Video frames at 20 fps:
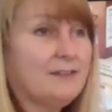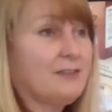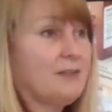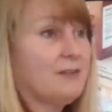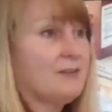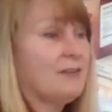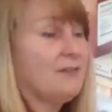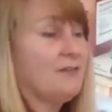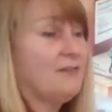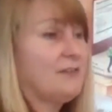
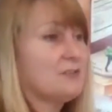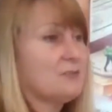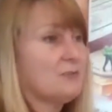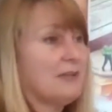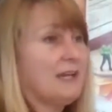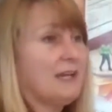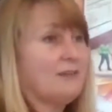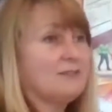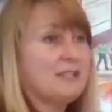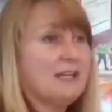So the fish would
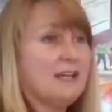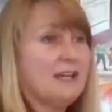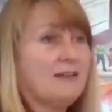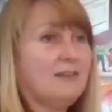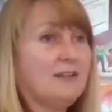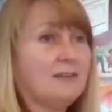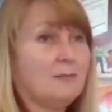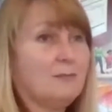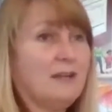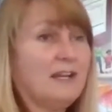have to have
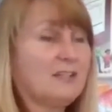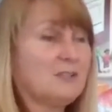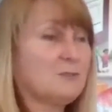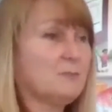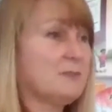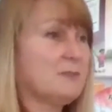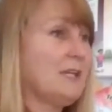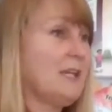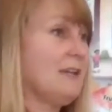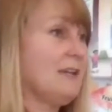either mashed
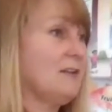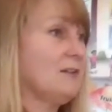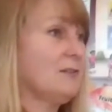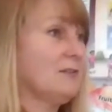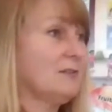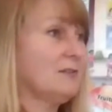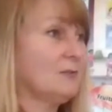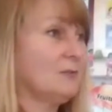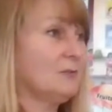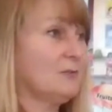
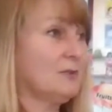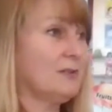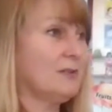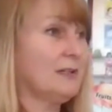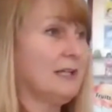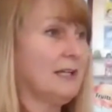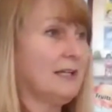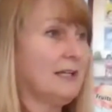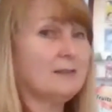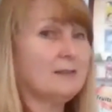potatoes or